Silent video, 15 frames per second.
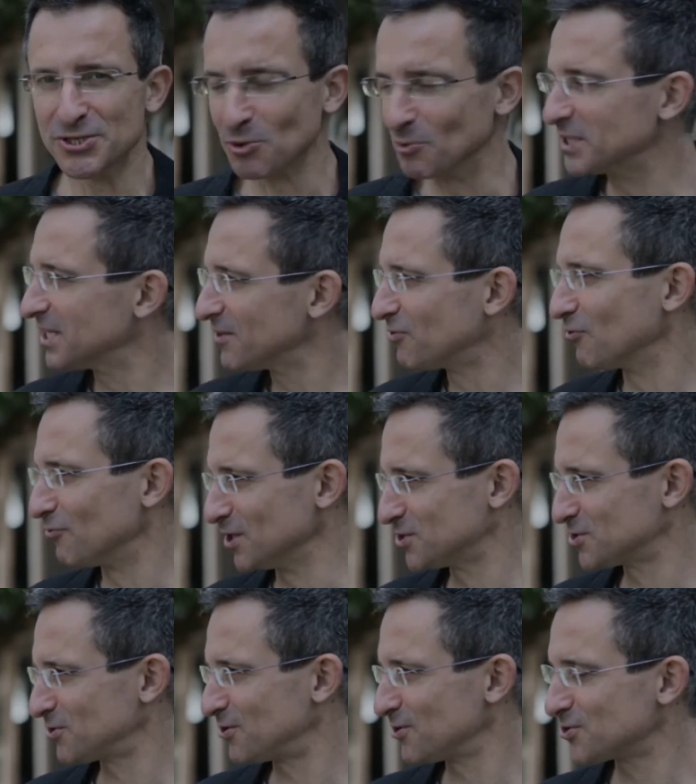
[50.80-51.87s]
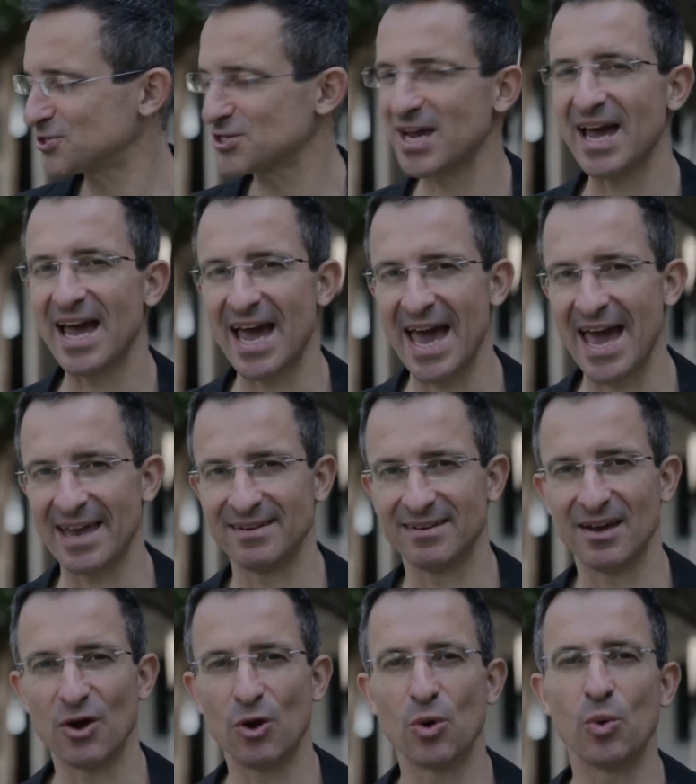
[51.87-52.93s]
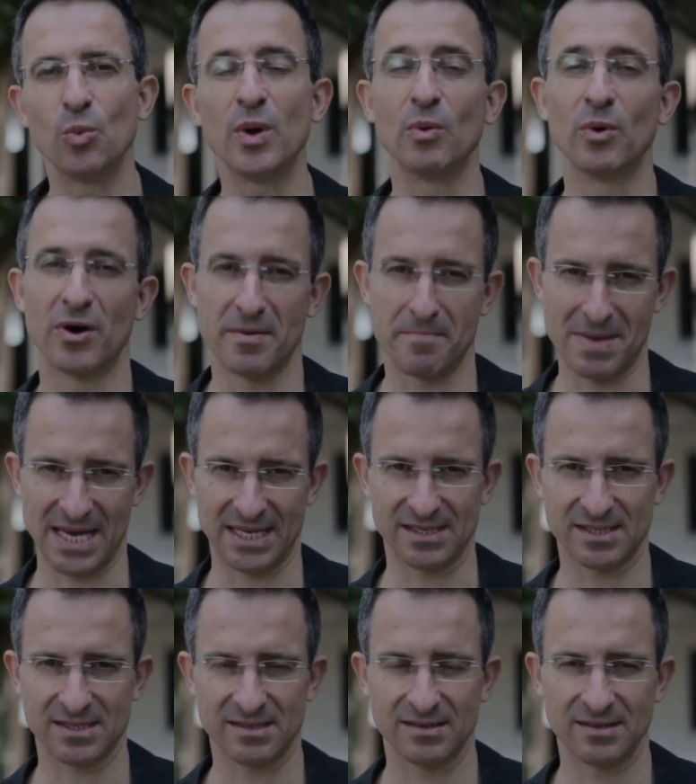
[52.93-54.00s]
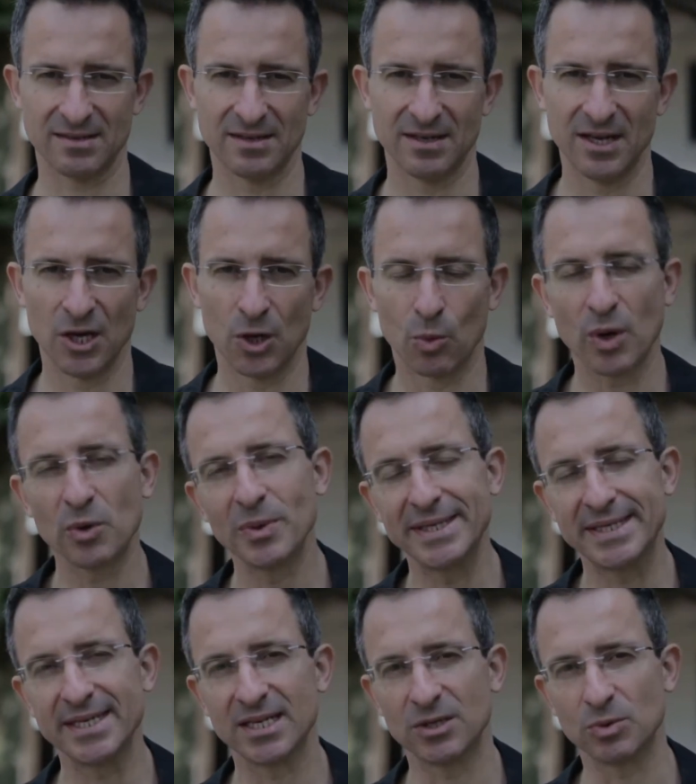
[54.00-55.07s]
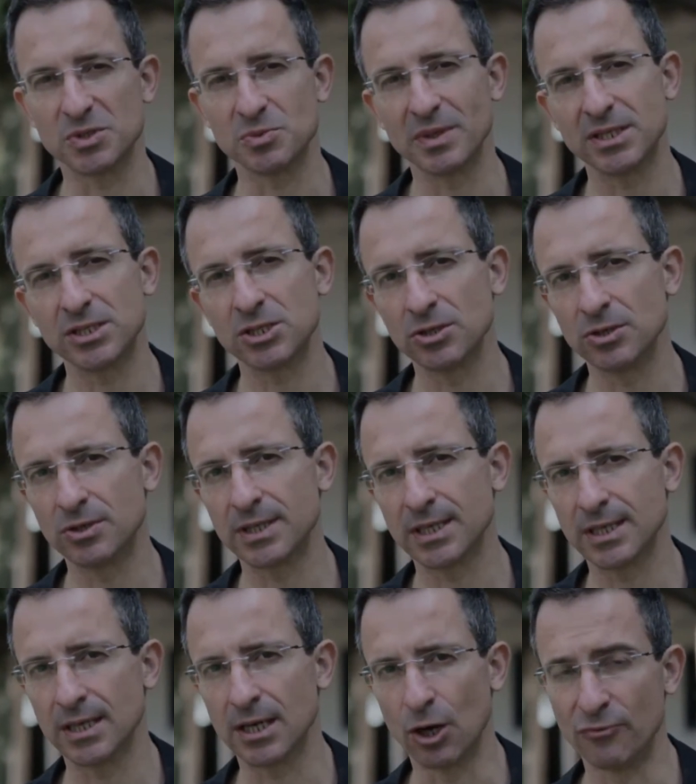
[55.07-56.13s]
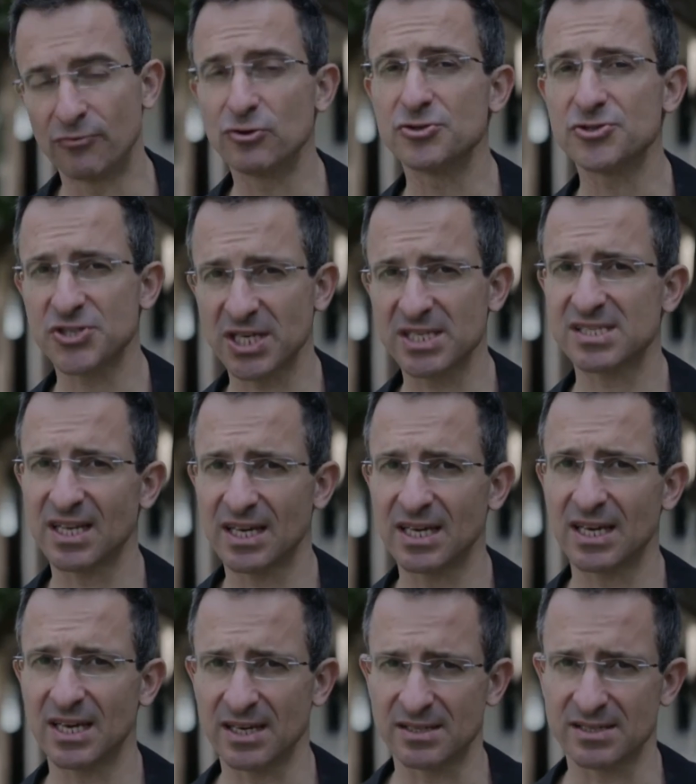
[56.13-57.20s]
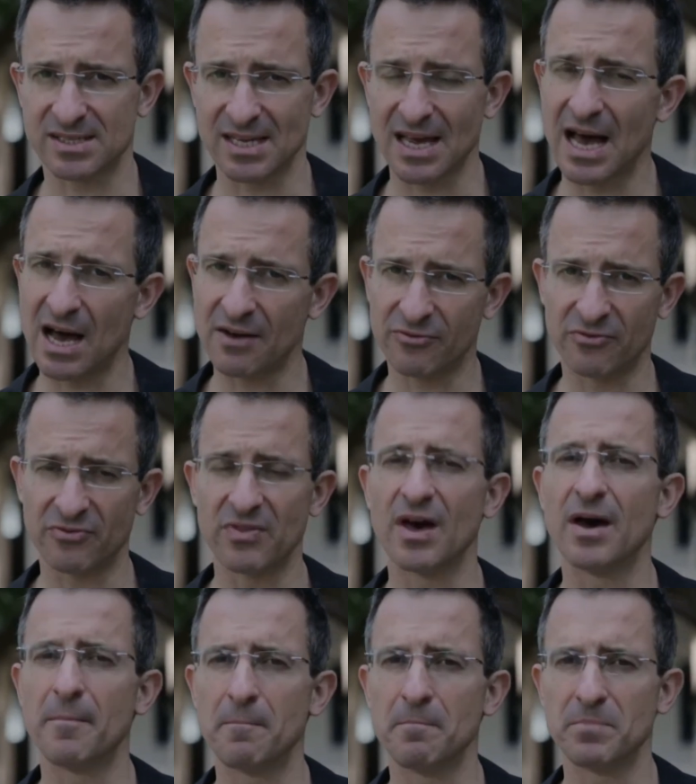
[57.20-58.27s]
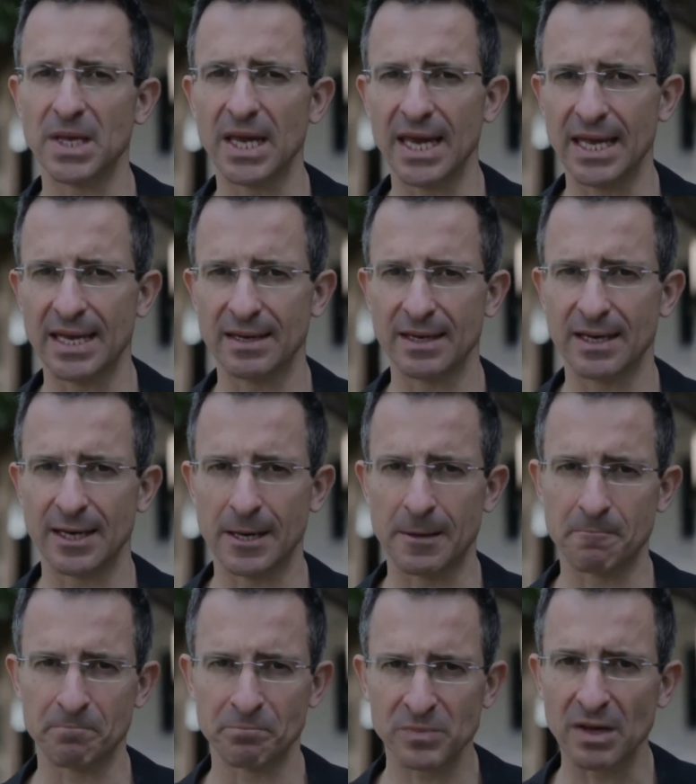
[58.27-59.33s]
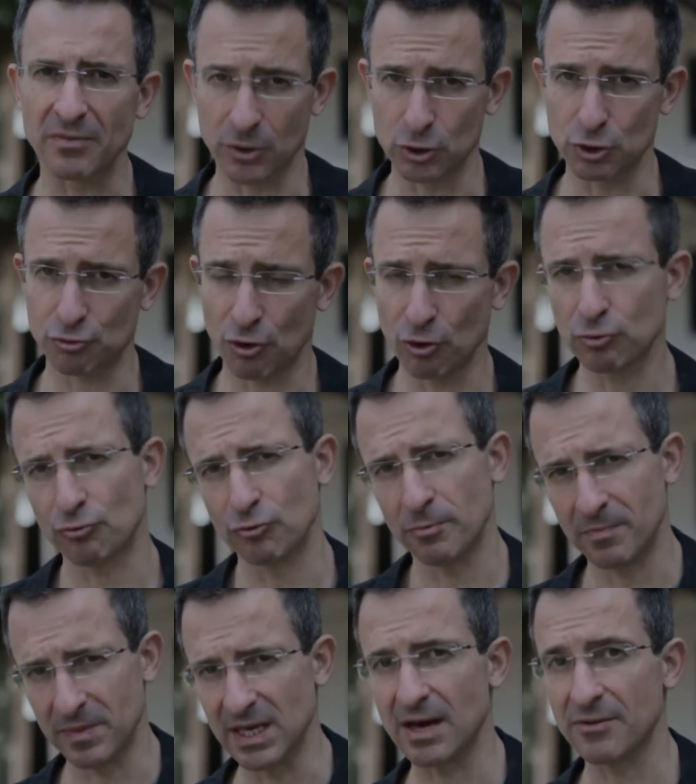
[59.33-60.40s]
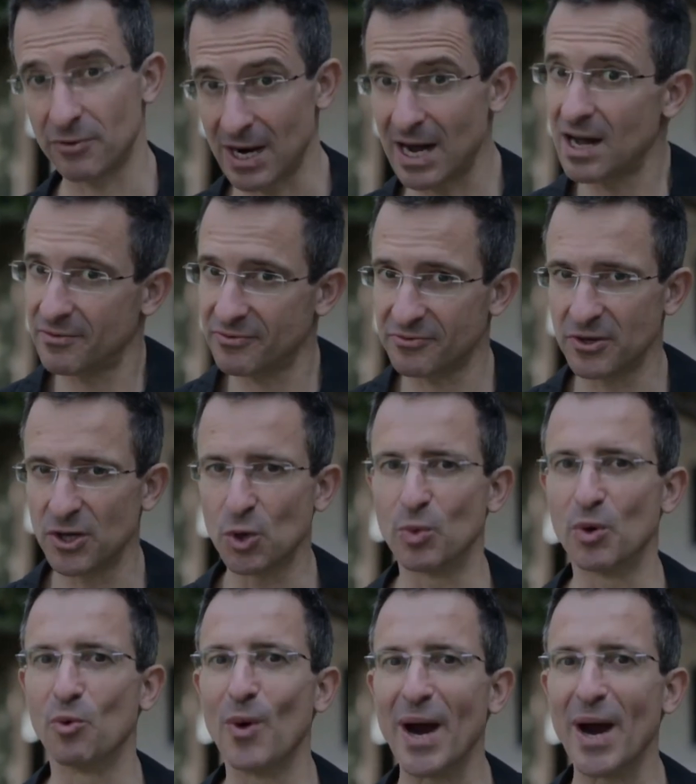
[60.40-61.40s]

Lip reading: So we did the research, and we were amazed. What we did was we took over 60 kids, half of them in the control group, the other half were